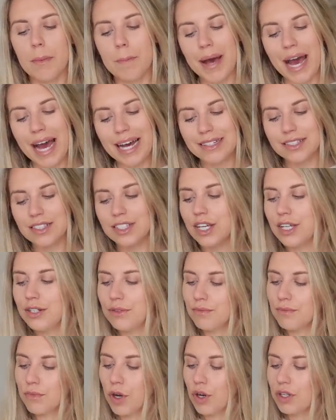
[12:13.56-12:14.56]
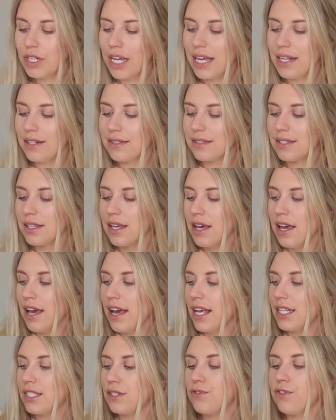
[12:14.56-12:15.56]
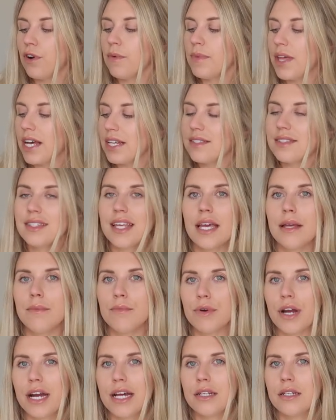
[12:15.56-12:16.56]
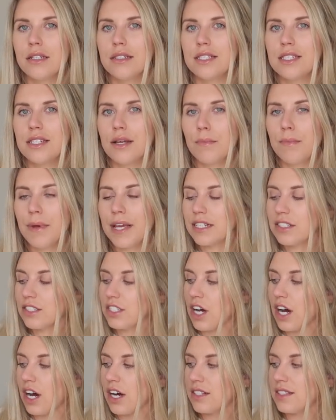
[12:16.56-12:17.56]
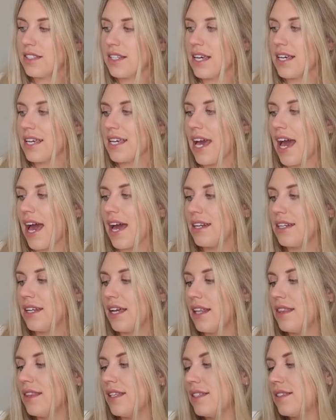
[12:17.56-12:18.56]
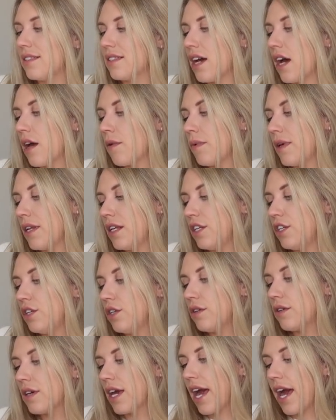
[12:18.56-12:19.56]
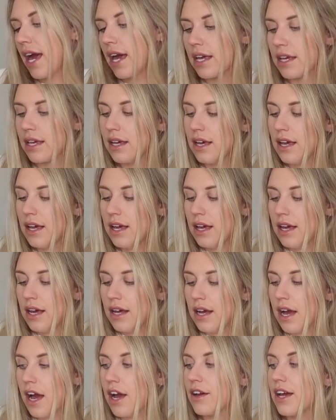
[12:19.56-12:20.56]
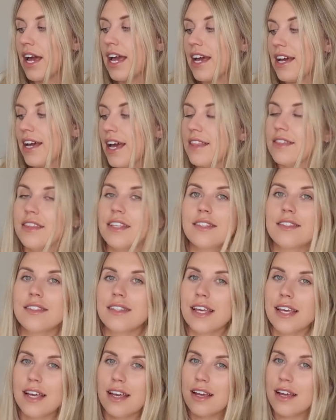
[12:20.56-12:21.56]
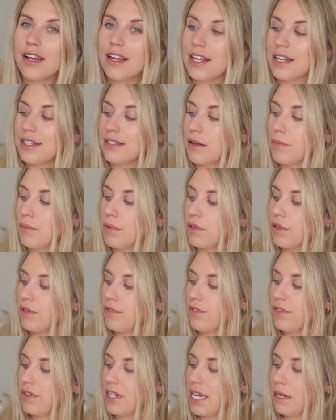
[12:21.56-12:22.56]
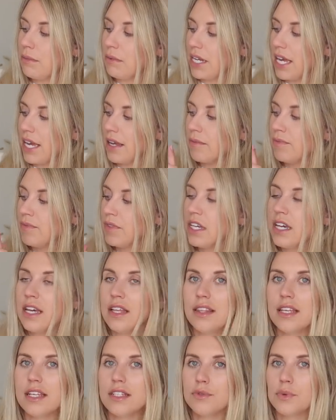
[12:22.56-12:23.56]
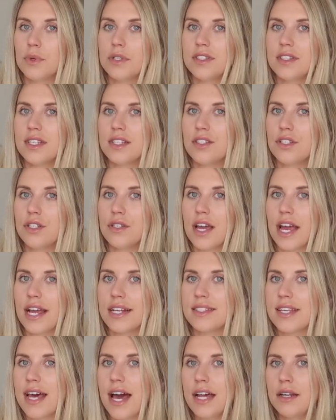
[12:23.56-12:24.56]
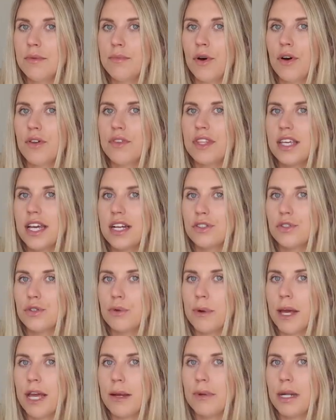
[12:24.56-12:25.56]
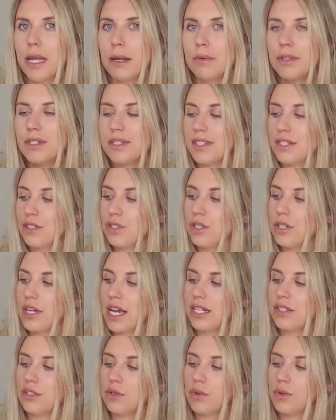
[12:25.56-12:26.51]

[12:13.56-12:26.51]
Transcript: pattern on it. It's from that same brand Big Dart again and this time in a UK Okay, again, this is a, an example of labelling. This one says UK 10, but on the actual paper label it says UK